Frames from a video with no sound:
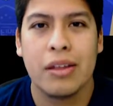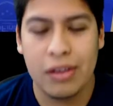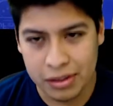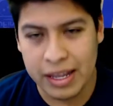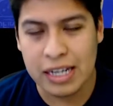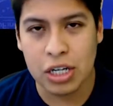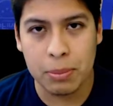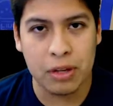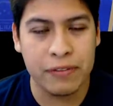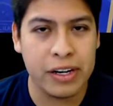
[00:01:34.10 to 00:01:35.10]
Next couple
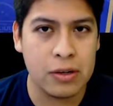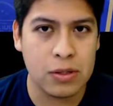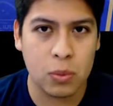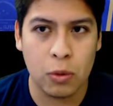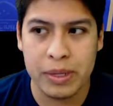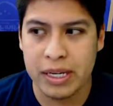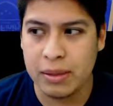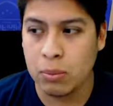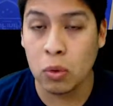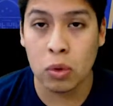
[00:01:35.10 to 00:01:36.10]
of videos will be
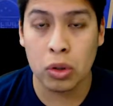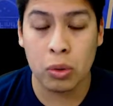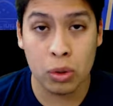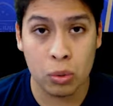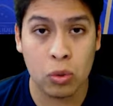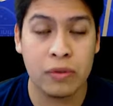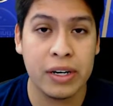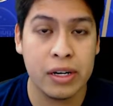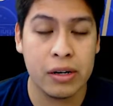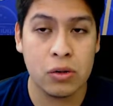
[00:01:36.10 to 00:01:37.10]
more reward
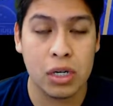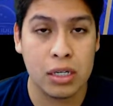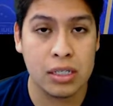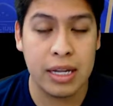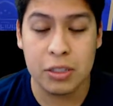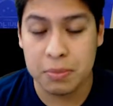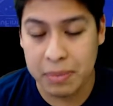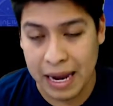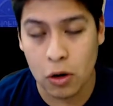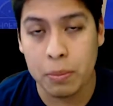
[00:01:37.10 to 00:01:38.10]
videos slash
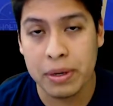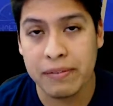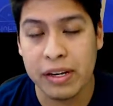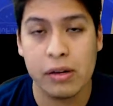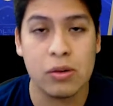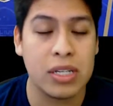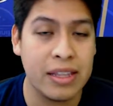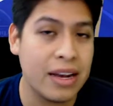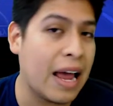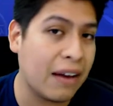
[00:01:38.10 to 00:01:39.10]
pack opening videos, and
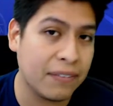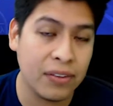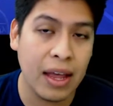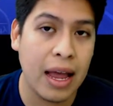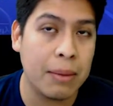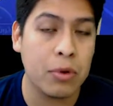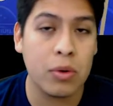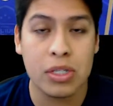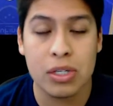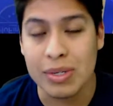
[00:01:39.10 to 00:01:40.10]
then after that I'm going
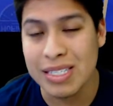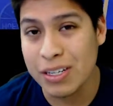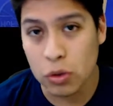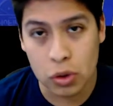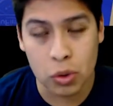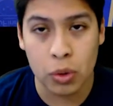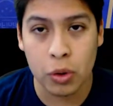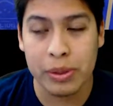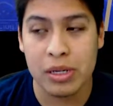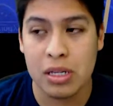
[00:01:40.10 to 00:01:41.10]
to do a skill tutorial
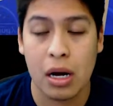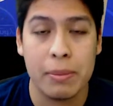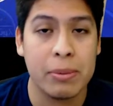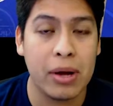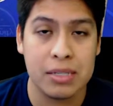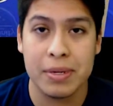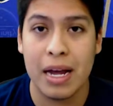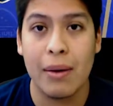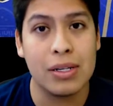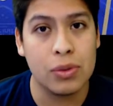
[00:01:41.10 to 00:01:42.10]
because a lot of people ask me how
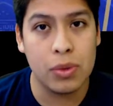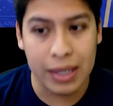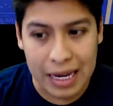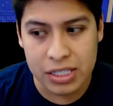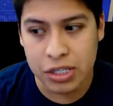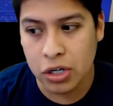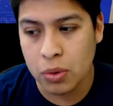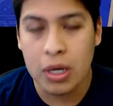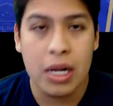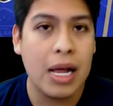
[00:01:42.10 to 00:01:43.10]
I do Elastico,
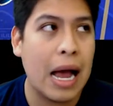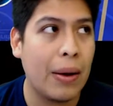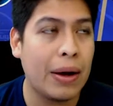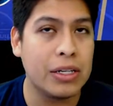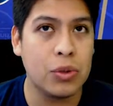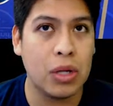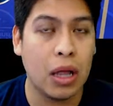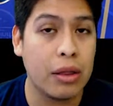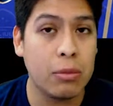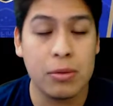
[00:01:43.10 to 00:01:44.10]
how I do a lot
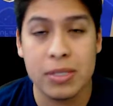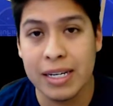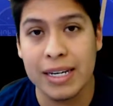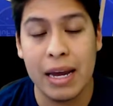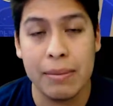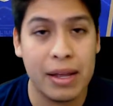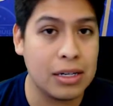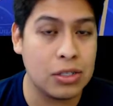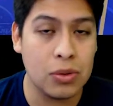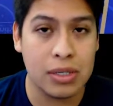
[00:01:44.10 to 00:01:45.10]
of the moves in game that I
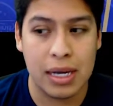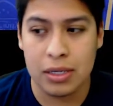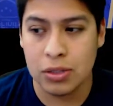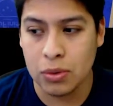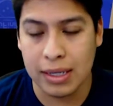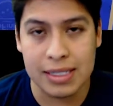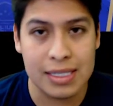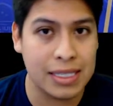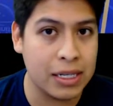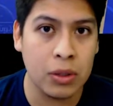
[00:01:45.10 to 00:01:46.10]
do, because I do like to
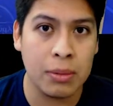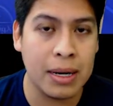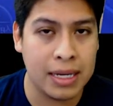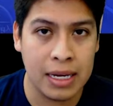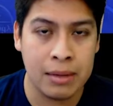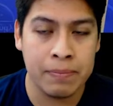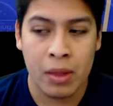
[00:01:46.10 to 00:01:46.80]
skill in my game.